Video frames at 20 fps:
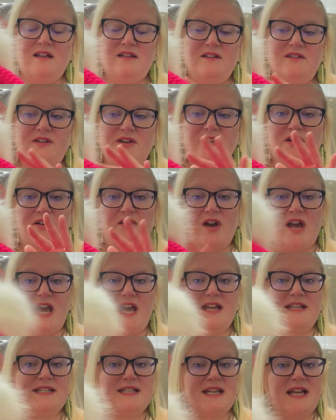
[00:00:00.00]
they're
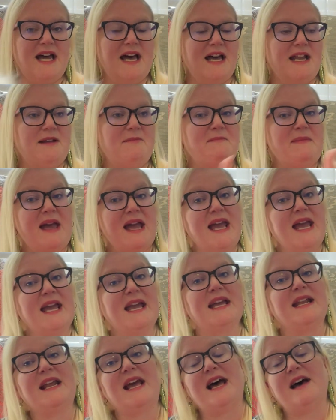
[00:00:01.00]
great to kind of make
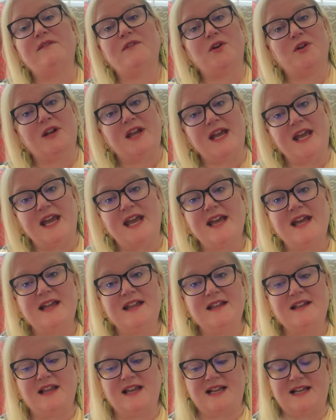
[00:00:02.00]
and have on
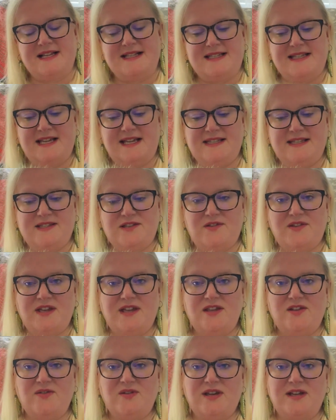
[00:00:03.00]
hand, like I said, so that
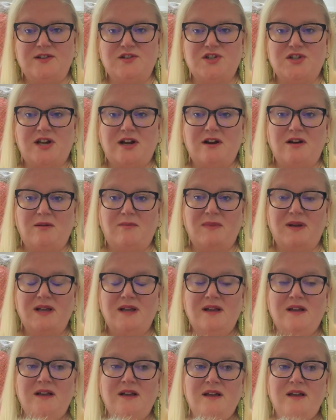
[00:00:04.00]
you can share them
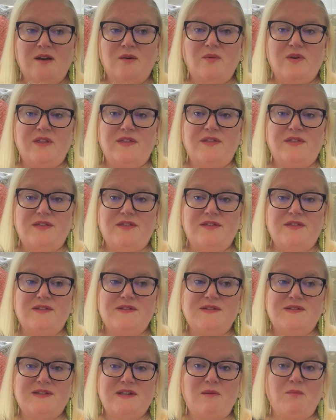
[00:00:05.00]
with
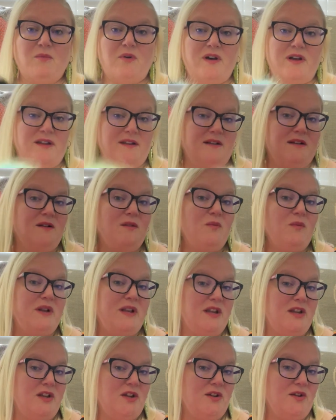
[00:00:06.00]
someone when
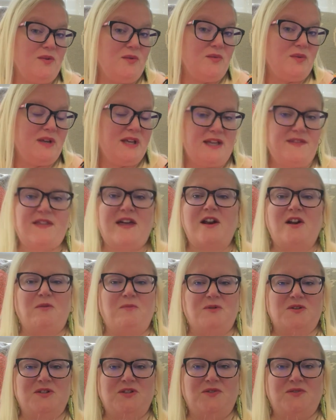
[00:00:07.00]
you get that
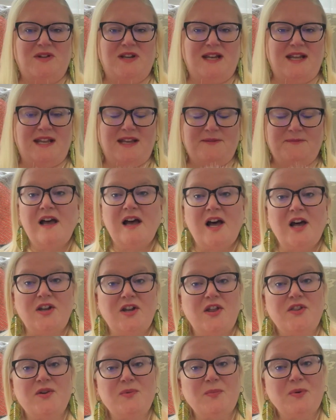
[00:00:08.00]
opportunity.
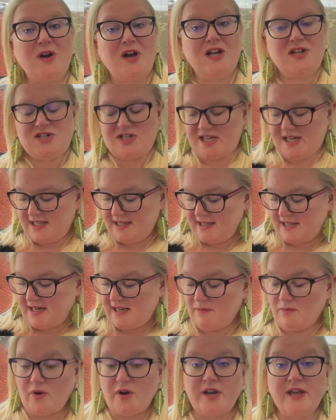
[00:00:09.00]
Another project that
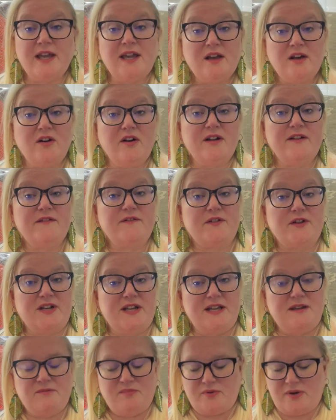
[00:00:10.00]
I'm working on for
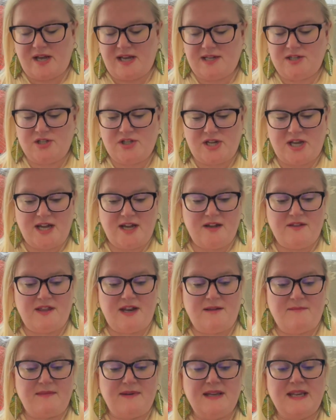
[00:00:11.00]
Knit, Pray, Share that
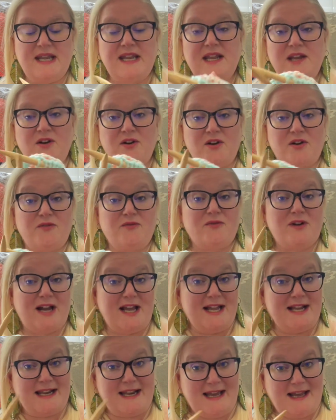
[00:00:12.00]
I'm knitting on
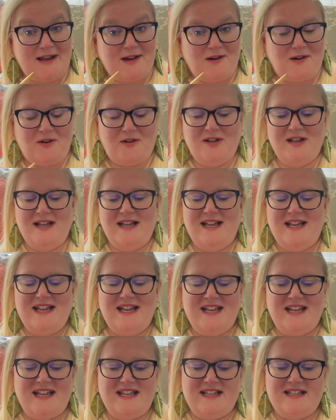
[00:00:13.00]
right now
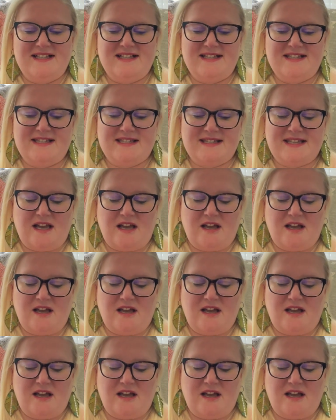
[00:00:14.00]
is